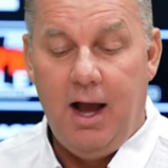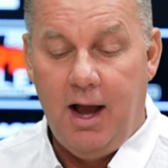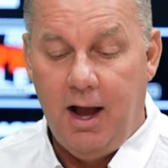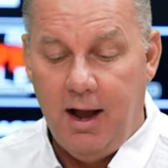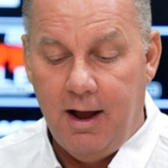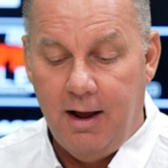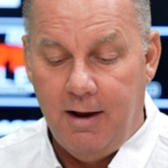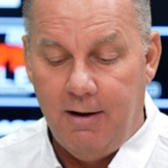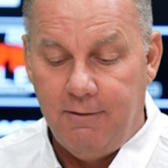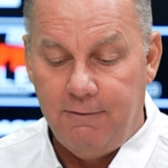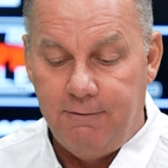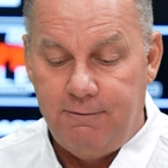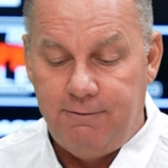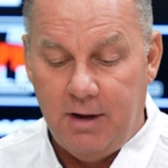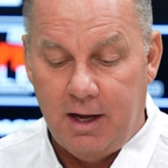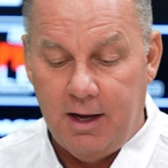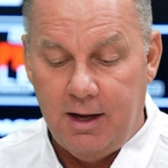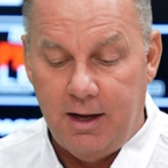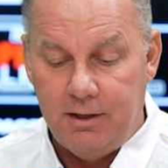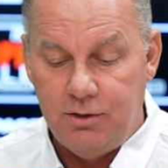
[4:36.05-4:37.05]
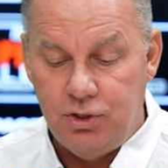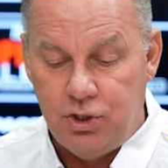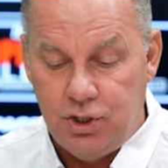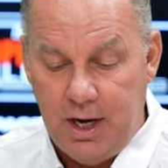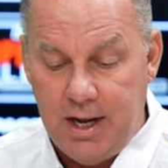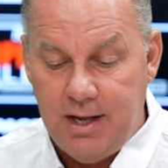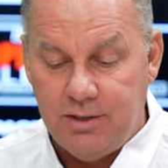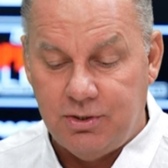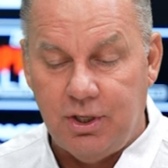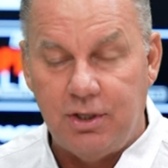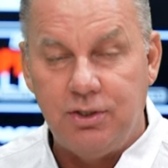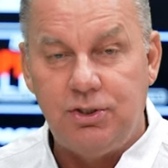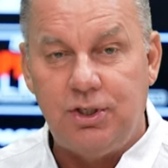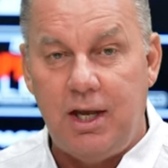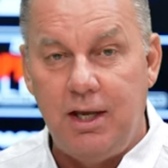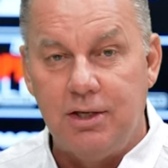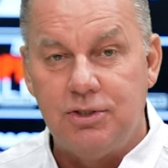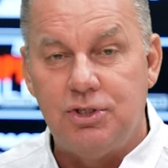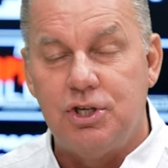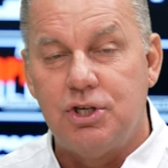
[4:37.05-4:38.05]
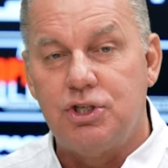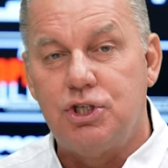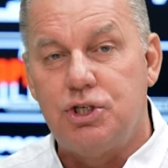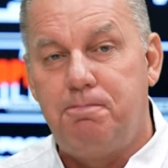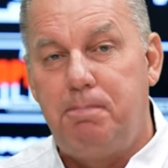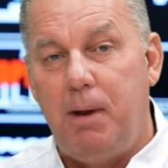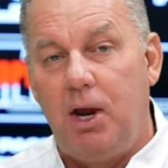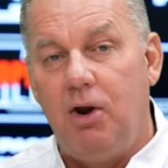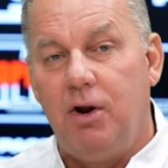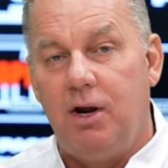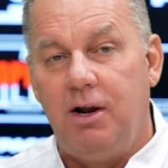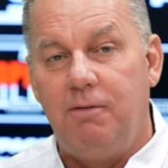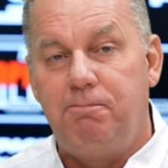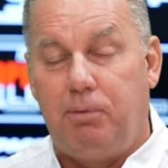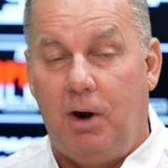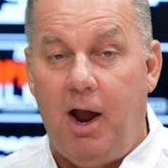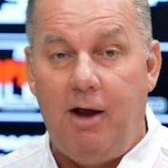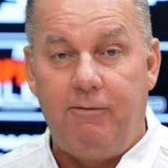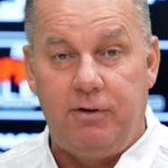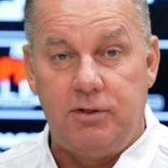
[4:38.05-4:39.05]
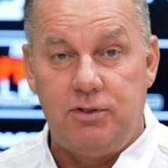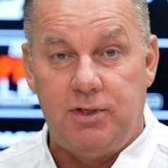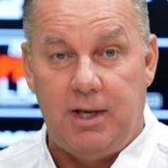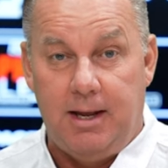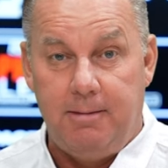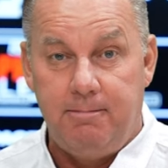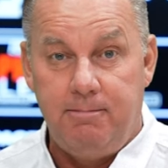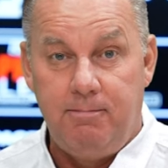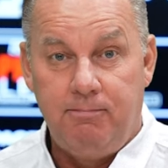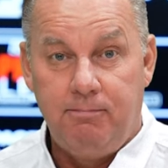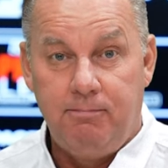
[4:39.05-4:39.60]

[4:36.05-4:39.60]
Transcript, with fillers: of uh, Jesus is the spirit of prophecy.